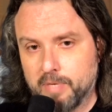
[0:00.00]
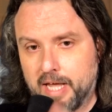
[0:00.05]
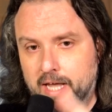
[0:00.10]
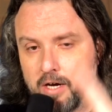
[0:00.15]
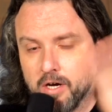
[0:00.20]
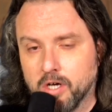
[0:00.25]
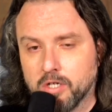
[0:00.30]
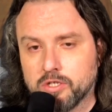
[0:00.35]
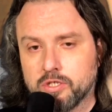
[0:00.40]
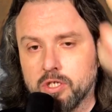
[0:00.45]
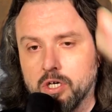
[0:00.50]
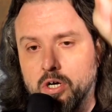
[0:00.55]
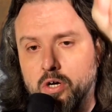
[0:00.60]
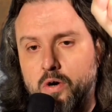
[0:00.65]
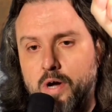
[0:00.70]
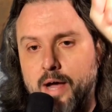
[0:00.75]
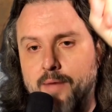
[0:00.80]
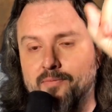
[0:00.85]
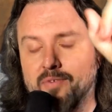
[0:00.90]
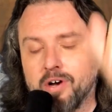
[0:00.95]
And
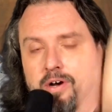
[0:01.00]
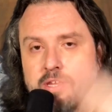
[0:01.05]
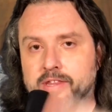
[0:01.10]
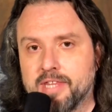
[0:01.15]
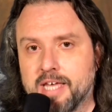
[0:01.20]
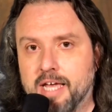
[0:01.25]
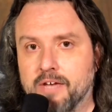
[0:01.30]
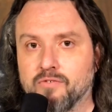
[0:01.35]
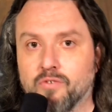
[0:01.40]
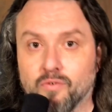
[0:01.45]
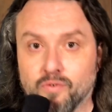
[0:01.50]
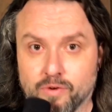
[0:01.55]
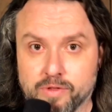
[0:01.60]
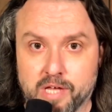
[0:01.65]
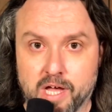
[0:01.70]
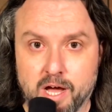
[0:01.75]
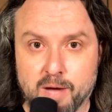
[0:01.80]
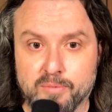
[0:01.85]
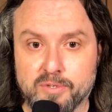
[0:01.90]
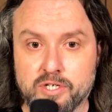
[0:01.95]
also, I'm very thankful for
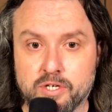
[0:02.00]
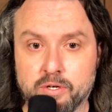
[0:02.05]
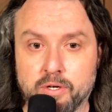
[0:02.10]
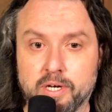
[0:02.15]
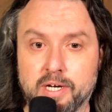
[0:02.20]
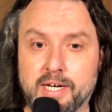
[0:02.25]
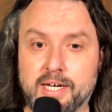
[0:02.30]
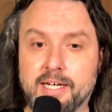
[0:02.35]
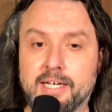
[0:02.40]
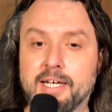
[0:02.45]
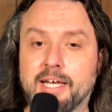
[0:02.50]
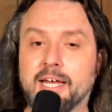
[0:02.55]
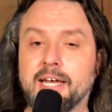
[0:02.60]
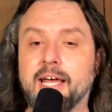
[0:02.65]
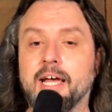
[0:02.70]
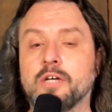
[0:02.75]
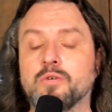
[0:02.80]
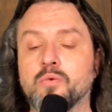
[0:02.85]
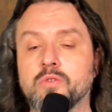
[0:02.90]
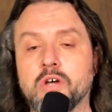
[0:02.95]
the opportunity to
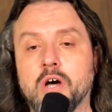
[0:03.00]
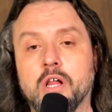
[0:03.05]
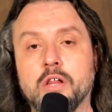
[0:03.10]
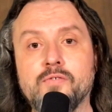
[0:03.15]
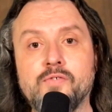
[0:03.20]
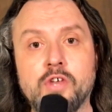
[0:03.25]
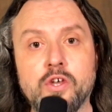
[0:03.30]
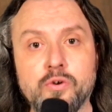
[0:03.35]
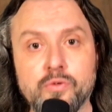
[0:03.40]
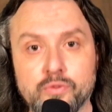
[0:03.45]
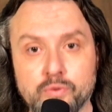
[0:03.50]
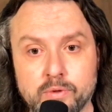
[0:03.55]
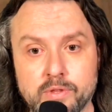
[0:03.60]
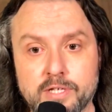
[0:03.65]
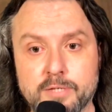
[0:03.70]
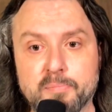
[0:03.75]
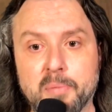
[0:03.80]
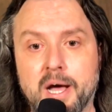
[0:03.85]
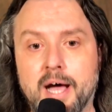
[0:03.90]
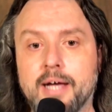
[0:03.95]
connect with all of you through
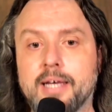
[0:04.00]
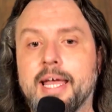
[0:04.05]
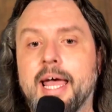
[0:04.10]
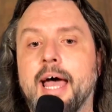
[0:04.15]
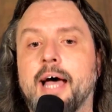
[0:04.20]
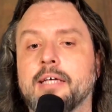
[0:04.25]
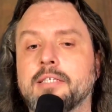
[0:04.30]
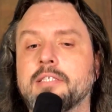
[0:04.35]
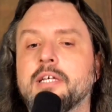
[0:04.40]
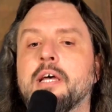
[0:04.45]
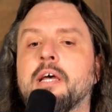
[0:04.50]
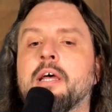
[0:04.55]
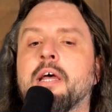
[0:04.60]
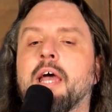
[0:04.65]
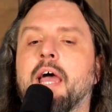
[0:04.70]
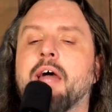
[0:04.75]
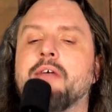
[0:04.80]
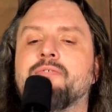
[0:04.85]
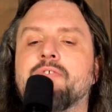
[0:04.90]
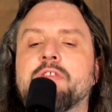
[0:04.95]
this podcast
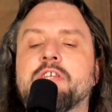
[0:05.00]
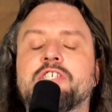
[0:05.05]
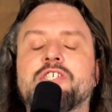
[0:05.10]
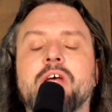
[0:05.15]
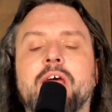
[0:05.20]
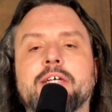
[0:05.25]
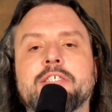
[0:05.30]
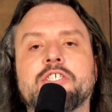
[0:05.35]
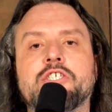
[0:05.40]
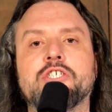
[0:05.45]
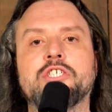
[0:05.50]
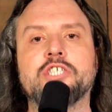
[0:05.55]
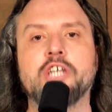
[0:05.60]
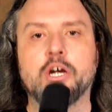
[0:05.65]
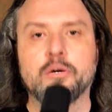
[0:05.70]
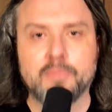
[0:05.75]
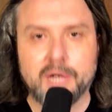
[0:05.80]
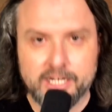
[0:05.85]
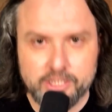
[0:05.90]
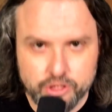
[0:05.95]
and for the chance to
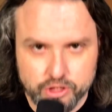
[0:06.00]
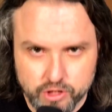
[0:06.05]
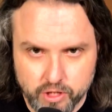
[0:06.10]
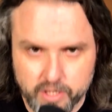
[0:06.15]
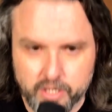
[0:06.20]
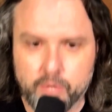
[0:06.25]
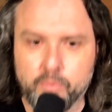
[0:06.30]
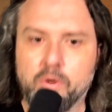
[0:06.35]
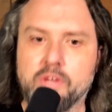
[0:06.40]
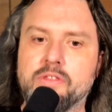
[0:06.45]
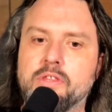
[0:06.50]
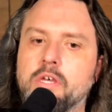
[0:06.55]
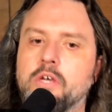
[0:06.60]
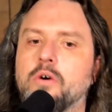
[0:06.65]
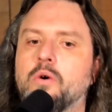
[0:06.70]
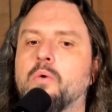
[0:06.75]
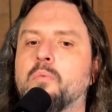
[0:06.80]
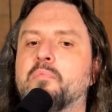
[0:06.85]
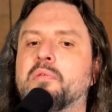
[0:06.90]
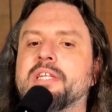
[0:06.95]
share my journey with
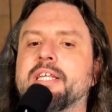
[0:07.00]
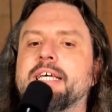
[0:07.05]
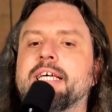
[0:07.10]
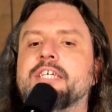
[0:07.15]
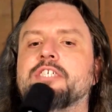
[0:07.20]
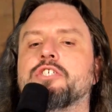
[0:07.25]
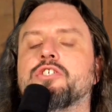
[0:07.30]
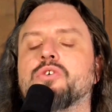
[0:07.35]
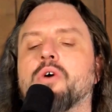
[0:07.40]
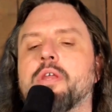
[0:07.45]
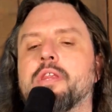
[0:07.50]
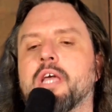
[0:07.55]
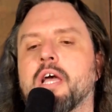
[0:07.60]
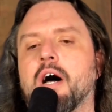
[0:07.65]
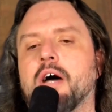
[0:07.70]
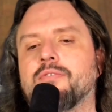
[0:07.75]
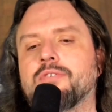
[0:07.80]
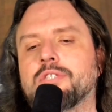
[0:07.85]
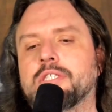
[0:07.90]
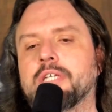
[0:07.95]
you. Please join the
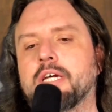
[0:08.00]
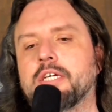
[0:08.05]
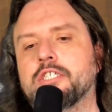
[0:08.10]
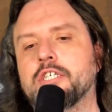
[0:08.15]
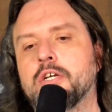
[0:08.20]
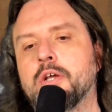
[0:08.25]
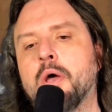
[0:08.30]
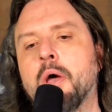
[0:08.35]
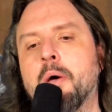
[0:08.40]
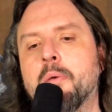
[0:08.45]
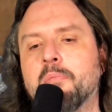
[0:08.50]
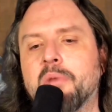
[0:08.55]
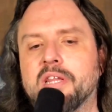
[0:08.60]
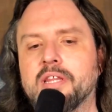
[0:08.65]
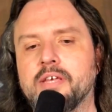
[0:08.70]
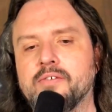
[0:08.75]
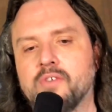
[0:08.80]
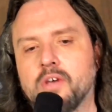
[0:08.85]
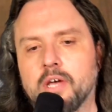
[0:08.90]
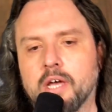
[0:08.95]
conversation by
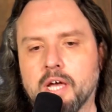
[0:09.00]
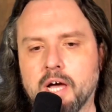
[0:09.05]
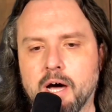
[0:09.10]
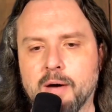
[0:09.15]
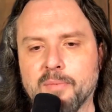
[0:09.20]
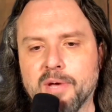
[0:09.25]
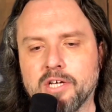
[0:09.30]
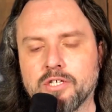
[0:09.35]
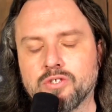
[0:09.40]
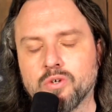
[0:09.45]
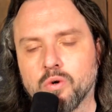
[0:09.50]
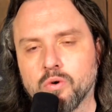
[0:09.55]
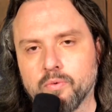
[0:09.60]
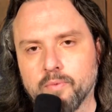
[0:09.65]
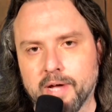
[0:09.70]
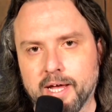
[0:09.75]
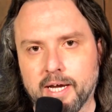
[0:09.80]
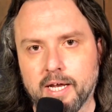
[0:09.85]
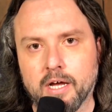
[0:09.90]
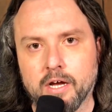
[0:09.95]
leaving a comment or
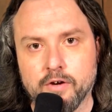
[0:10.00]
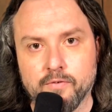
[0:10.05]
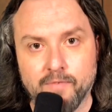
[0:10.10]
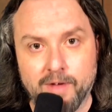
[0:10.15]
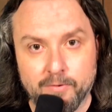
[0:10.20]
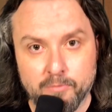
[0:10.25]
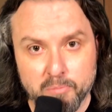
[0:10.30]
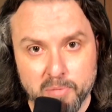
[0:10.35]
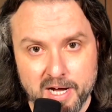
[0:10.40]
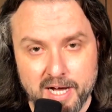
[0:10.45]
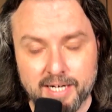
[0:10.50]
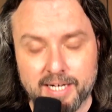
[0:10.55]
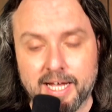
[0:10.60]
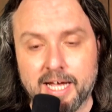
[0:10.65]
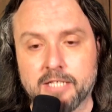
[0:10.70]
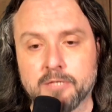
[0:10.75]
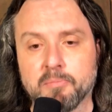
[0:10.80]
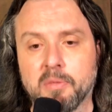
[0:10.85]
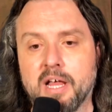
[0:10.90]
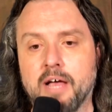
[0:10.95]
rating on your favorite
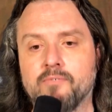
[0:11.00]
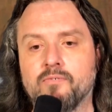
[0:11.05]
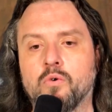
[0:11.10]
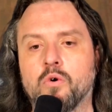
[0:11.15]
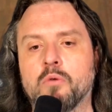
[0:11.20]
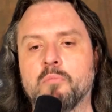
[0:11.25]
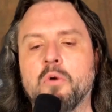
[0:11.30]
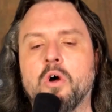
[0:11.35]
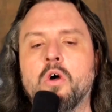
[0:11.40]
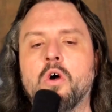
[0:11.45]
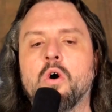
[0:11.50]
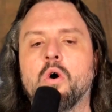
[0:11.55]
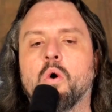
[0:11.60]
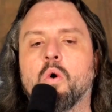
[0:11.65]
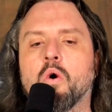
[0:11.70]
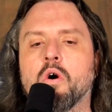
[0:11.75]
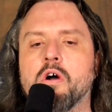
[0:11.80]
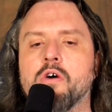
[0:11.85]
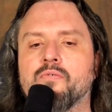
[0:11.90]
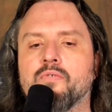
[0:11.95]
podcast platform
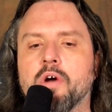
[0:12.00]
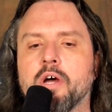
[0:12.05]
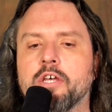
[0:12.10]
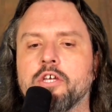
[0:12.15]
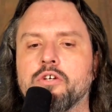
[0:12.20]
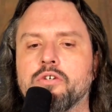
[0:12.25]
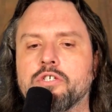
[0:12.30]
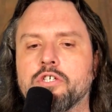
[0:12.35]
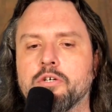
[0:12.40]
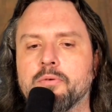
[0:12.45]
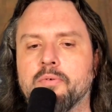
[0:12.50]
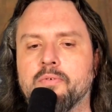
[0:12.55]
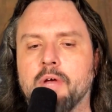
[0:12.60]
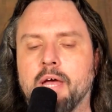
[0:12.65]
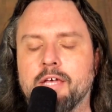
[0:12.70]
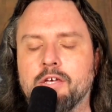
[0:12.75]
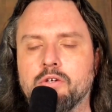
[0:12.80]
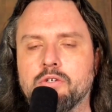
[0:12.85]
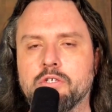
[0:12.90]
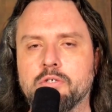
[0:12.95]
or over on YouTube
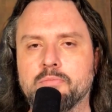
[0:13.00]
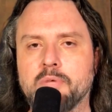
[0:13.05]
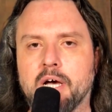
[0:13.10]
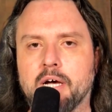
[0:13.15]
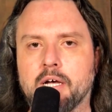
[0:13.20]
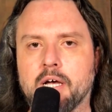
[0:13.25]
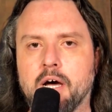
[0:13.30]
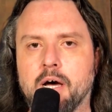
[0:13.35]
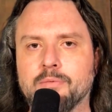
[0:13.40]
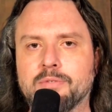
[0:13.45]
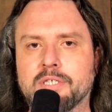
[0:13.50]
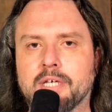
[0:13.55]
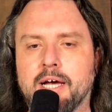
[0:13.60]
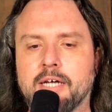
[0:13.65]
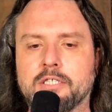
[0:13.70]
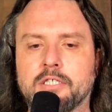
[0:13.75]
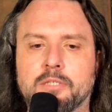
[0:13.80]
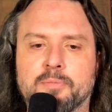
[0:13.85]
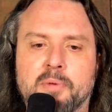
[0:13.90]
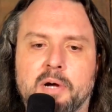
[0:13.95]
at
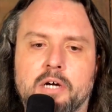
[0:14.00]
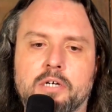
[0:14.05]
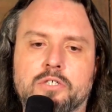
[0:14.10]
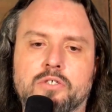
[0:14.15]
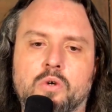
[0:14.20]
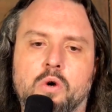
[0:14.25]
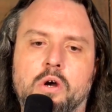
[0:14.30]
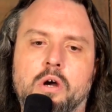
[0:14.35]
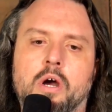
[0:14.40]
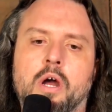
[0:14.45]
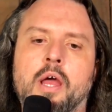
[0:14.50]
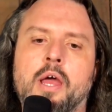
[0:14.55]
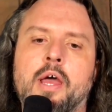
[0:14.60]
youtube.com/inspireddisorder.